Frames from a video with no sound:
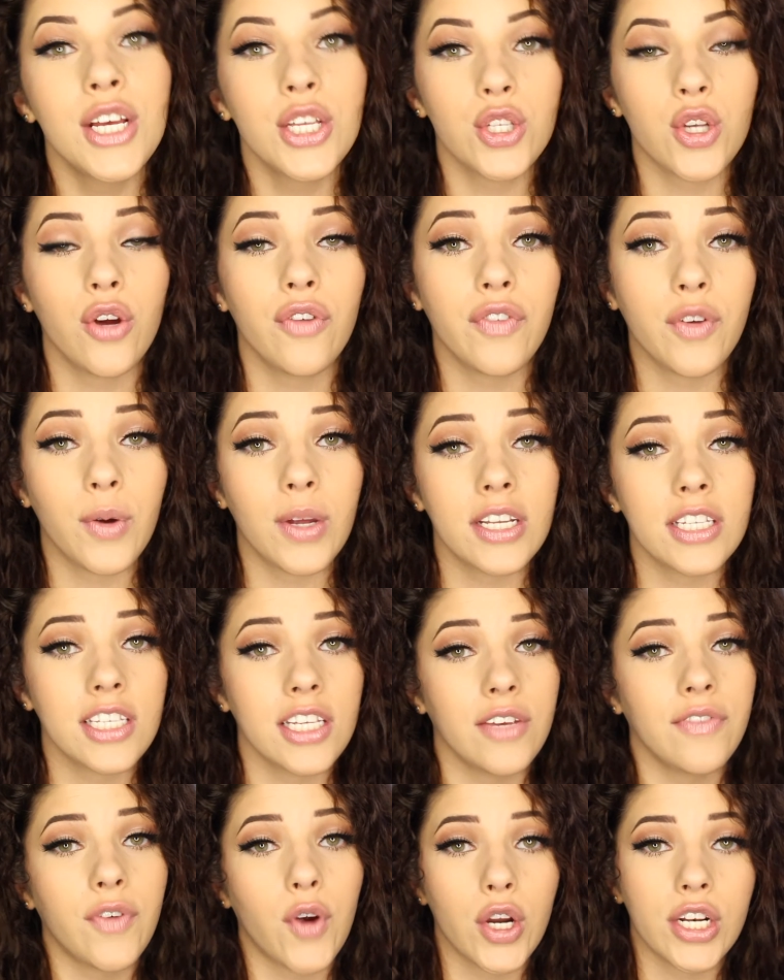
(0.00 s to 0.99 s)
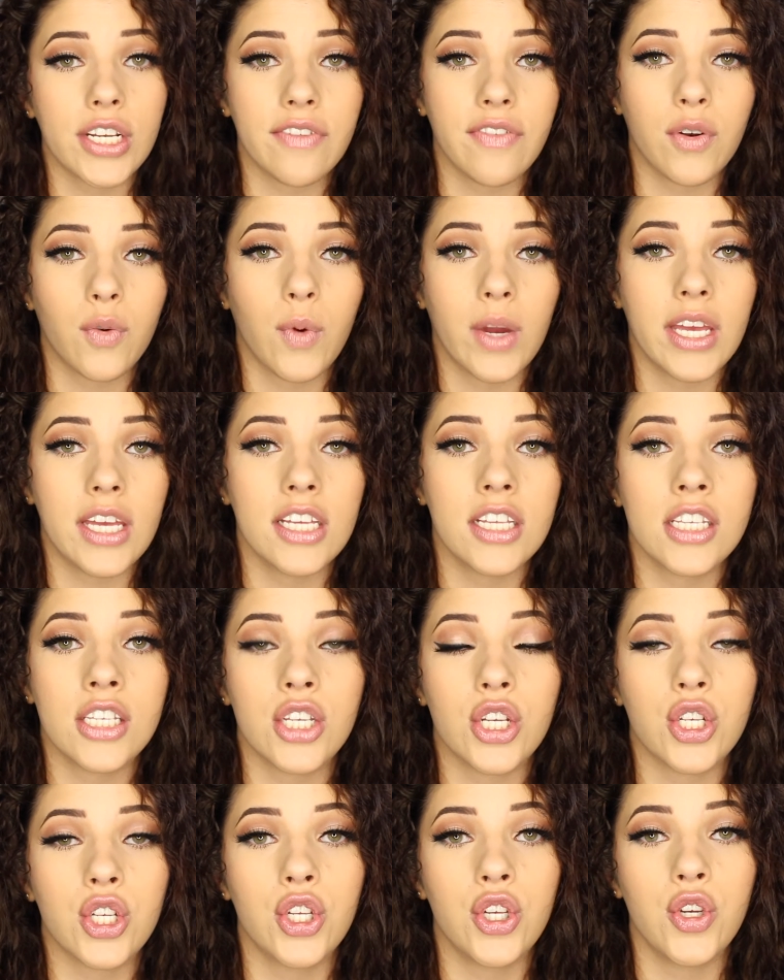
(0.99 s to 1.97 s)
So if you want to see four different
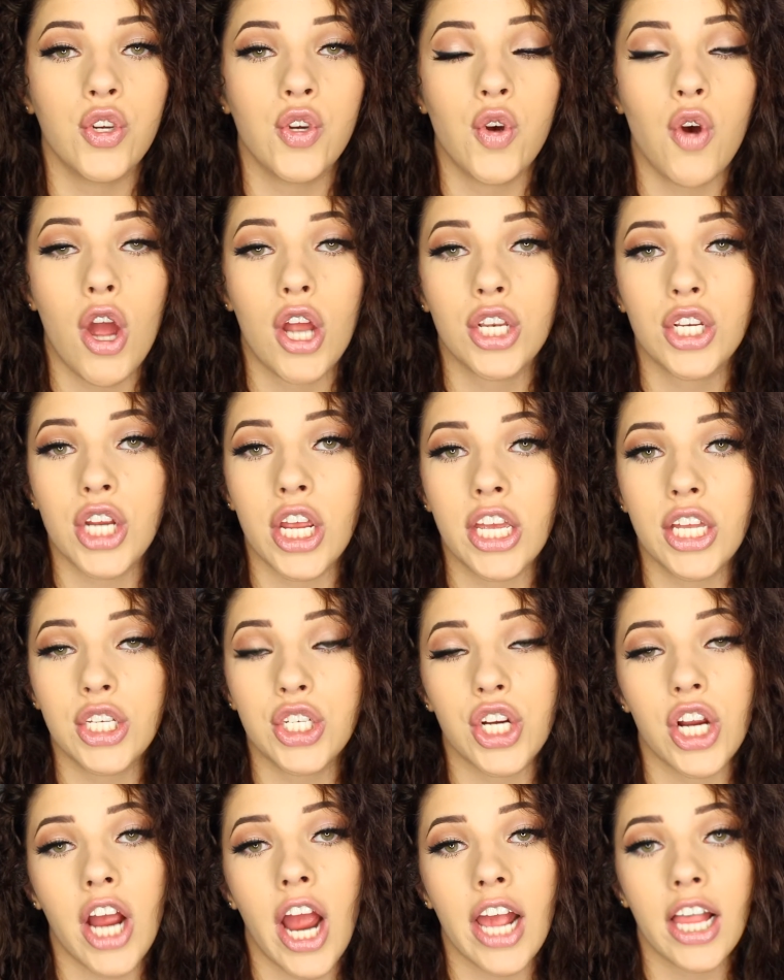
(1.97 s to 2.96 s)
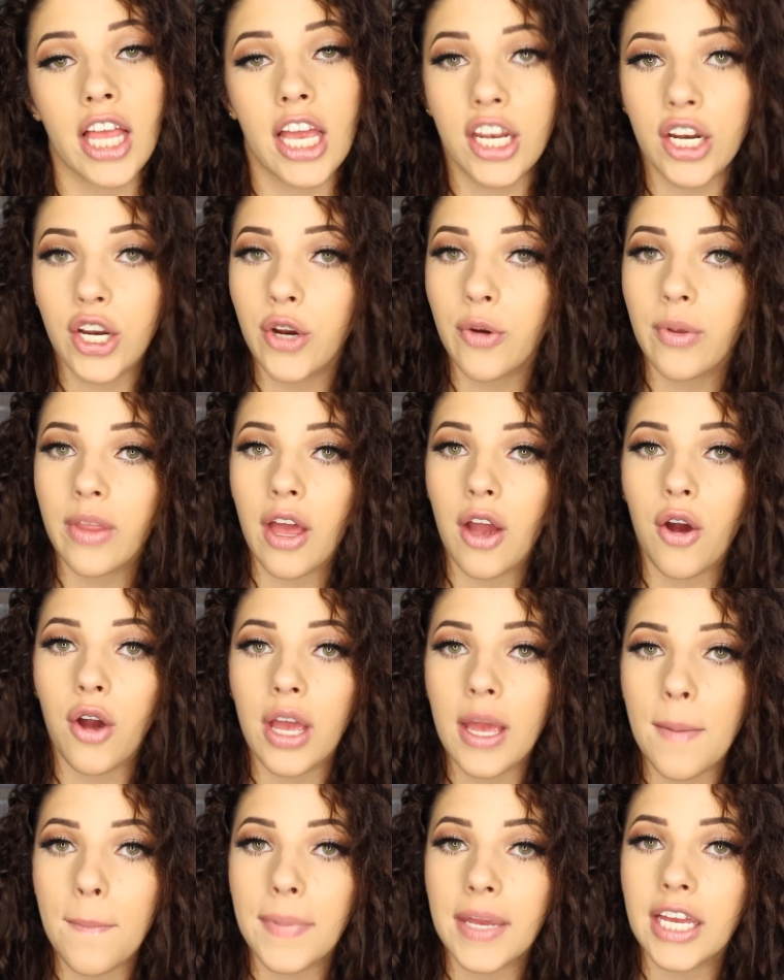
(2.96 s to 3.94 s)
ways to change your eyeliner
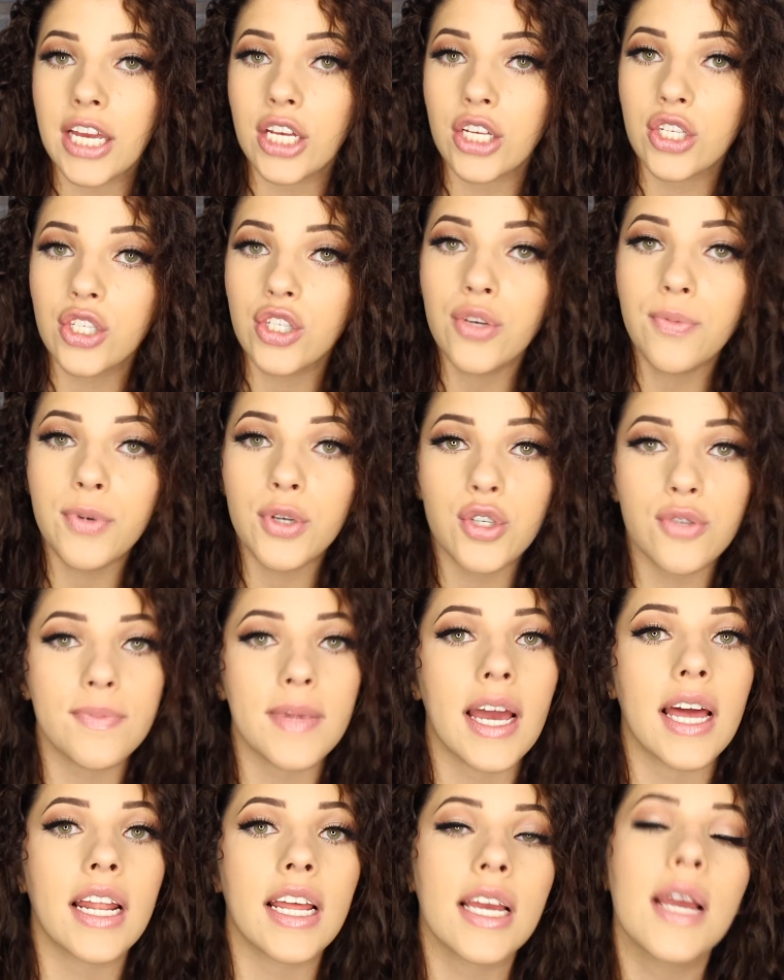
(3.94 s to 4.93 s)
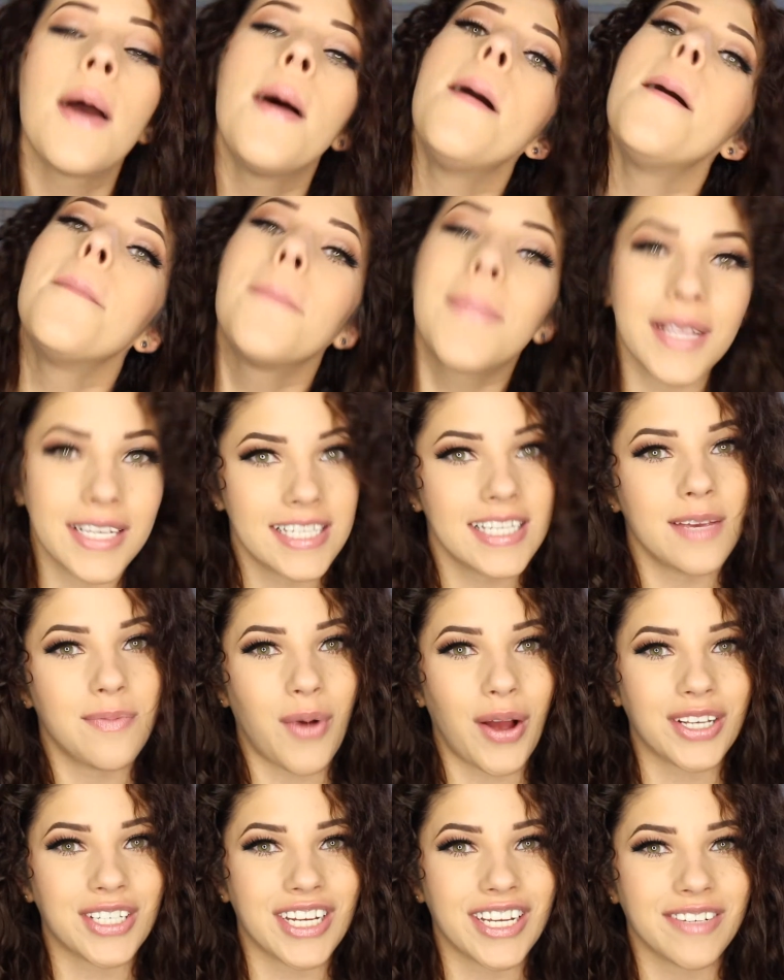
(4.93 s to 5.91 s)
without it being super dramatic, please keep
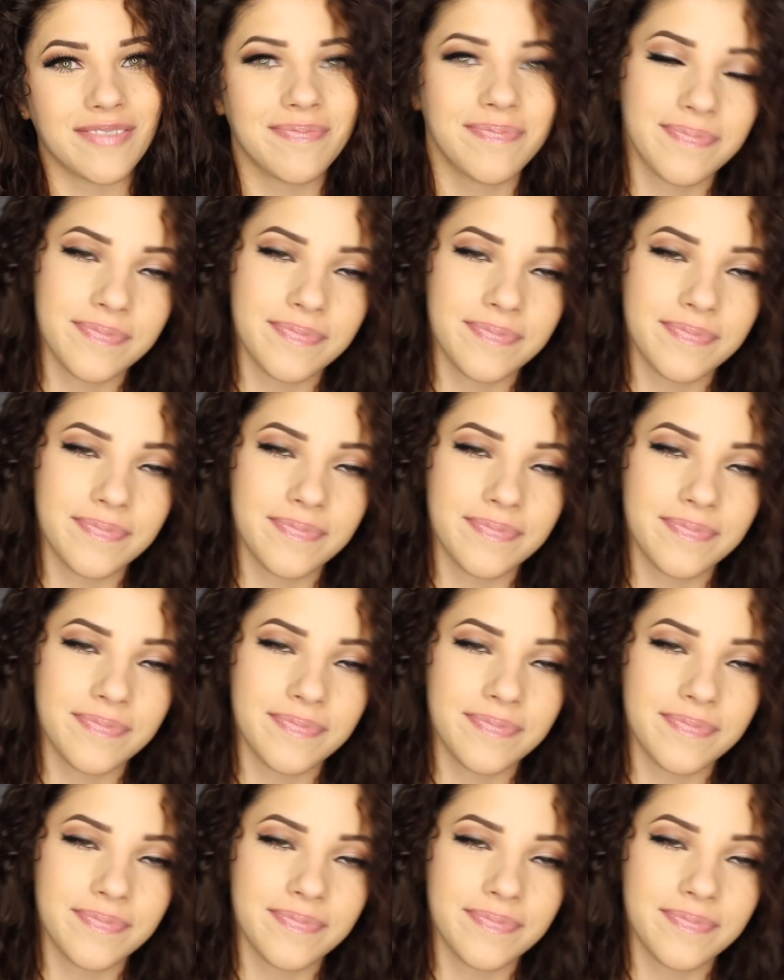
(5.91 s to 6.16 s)
watching.